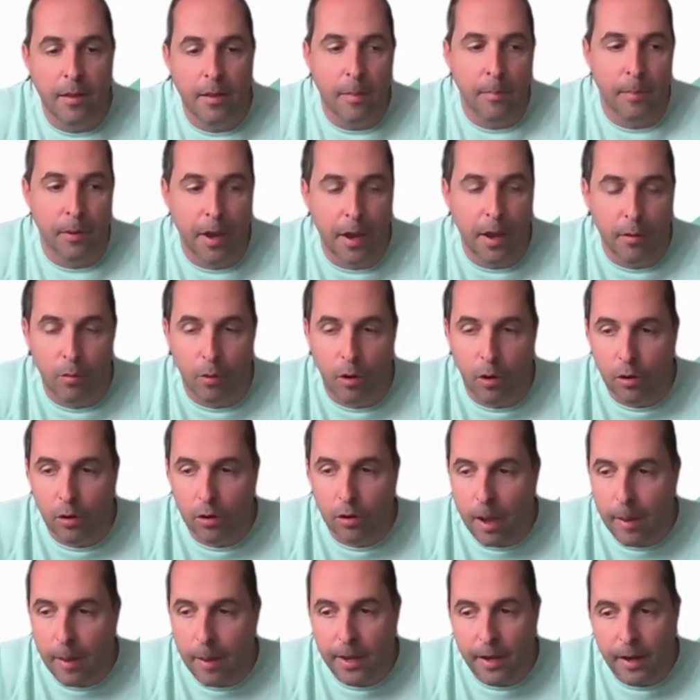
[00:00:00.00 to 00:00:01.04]
play a
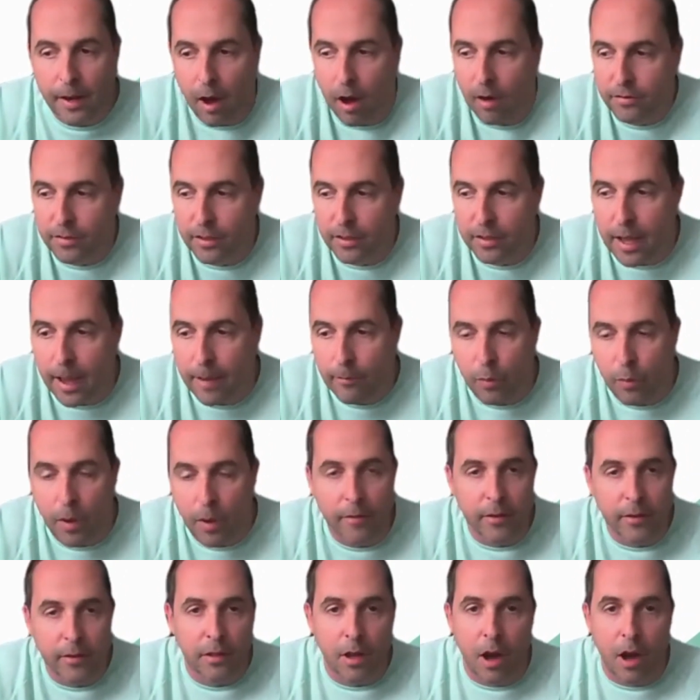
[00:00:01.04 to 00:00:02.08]
role. I mean, oftentimes we
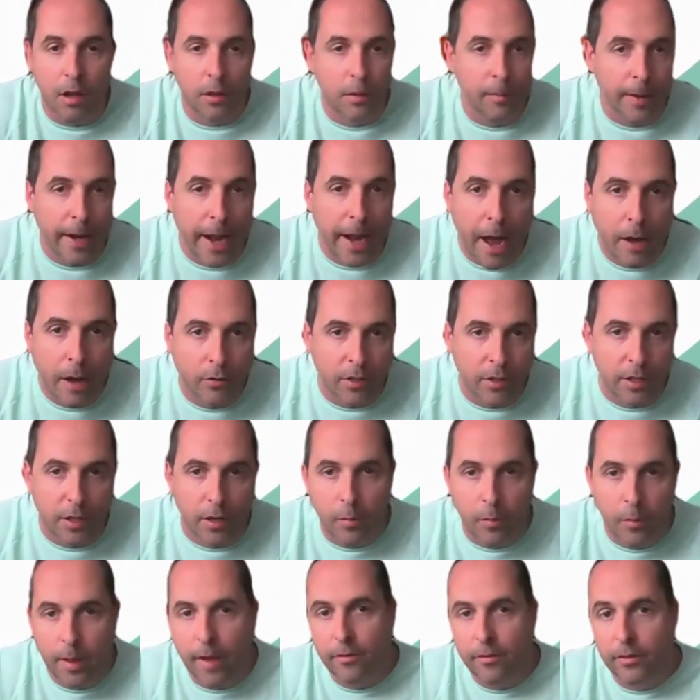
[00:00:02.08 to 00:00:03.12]
haven't talked about housing,
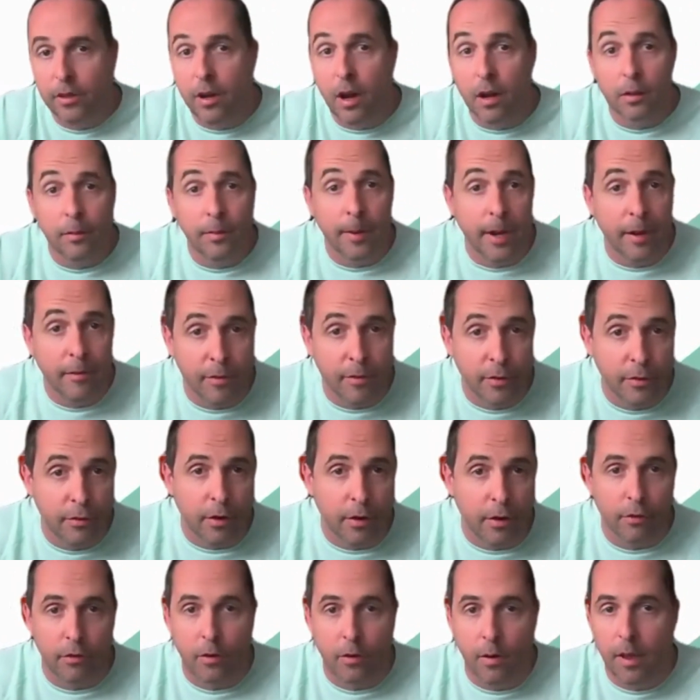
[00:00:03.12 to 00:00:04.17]
or we haven't talked about
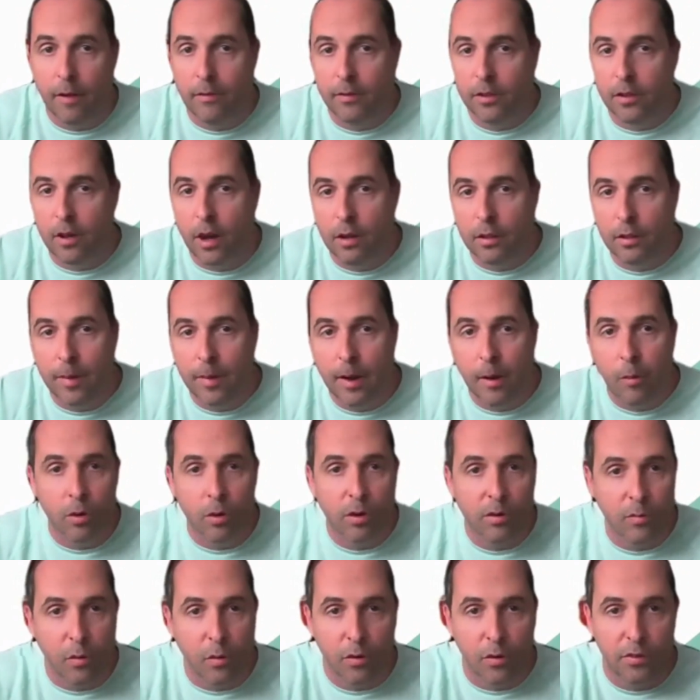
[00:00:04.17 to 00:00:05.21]
infrastructure, or we haven't talked about
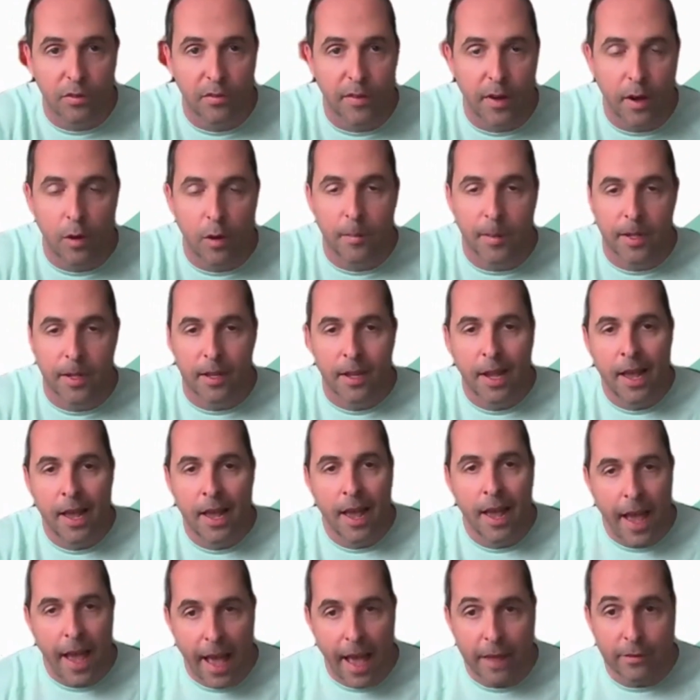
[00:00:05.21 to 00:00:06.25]
workforce development
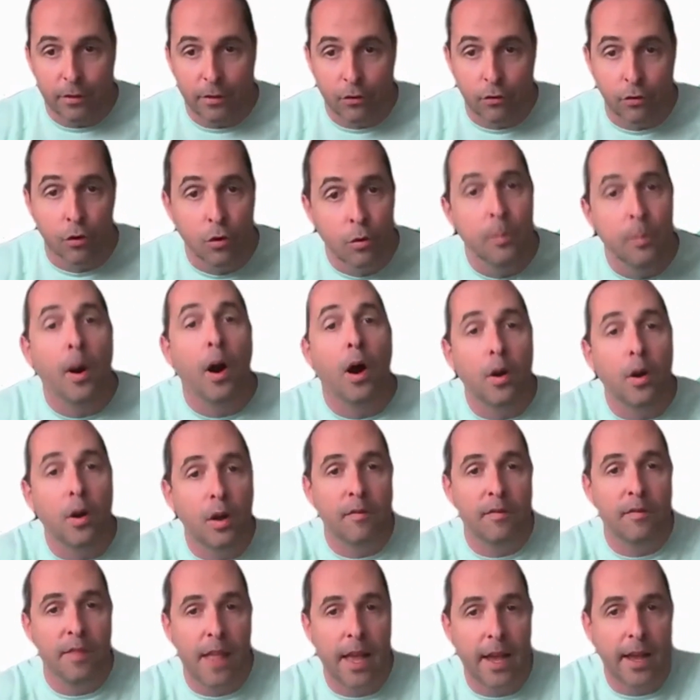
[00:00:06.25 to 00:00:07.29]
as a true part
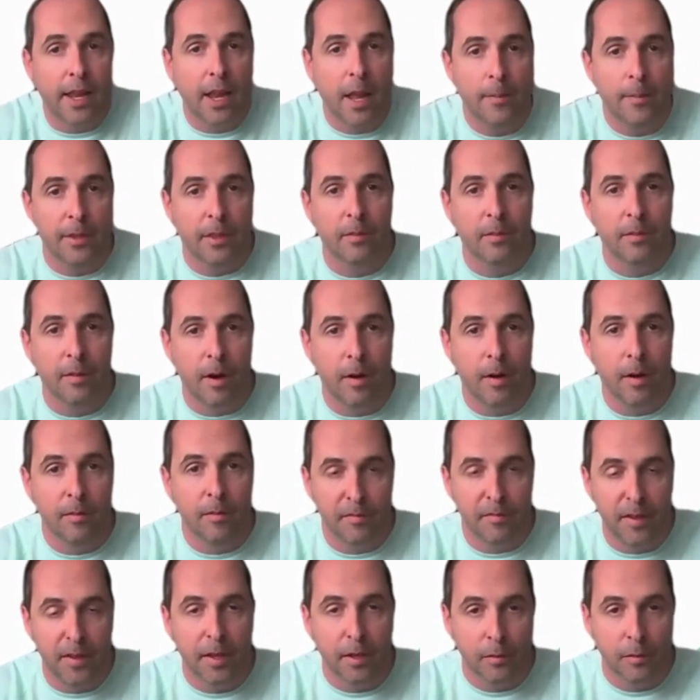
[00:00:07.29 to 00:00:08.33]
of the economic
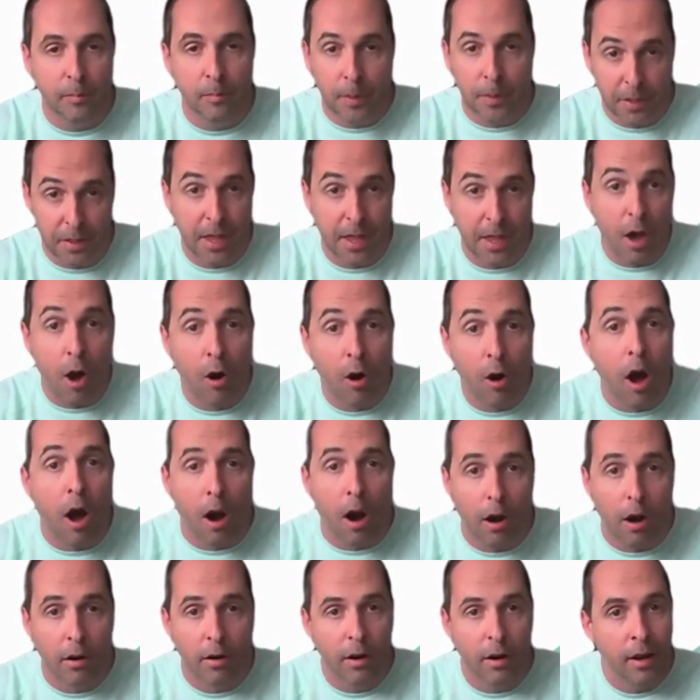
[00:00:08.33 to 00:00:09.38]
development field, but they all
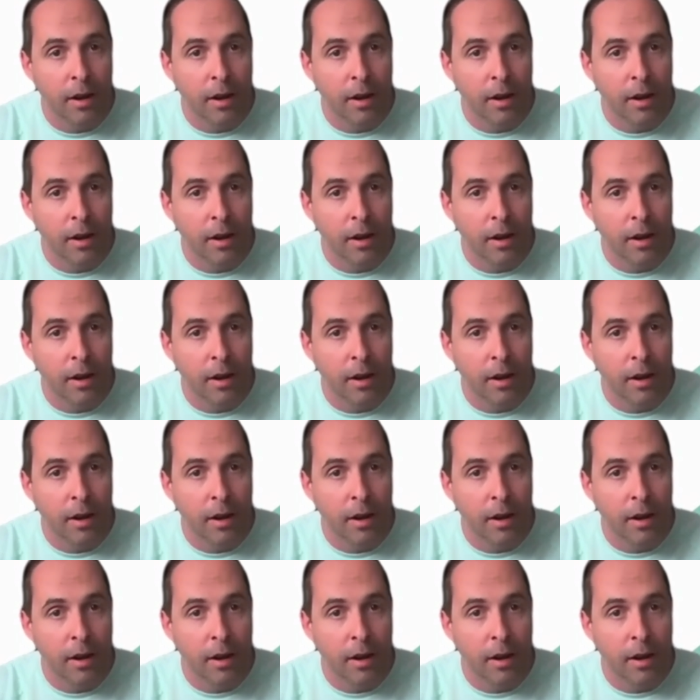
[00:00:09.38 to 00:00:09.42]
are.